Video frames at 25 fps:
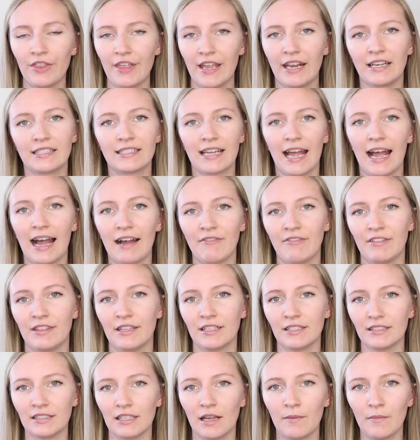thing to have
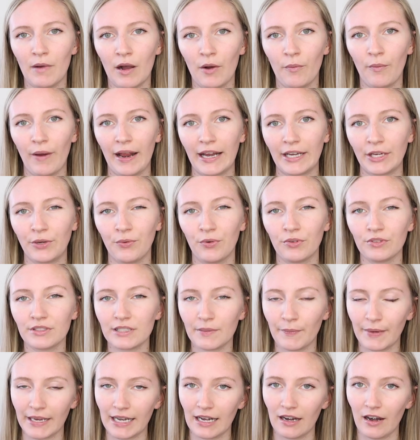in the summer where you want
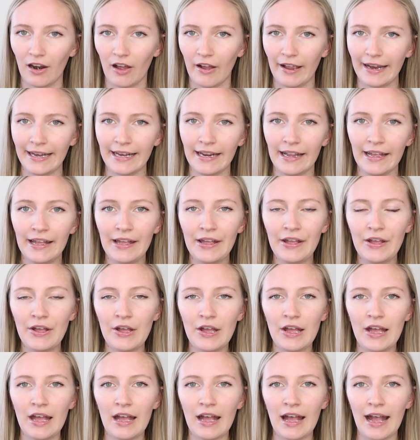something light
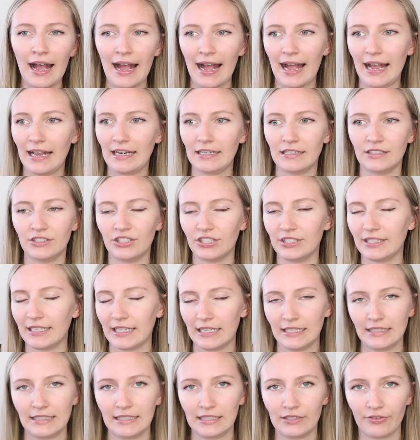and just
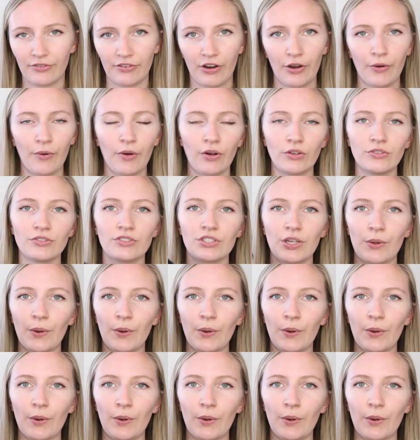easy to throw on.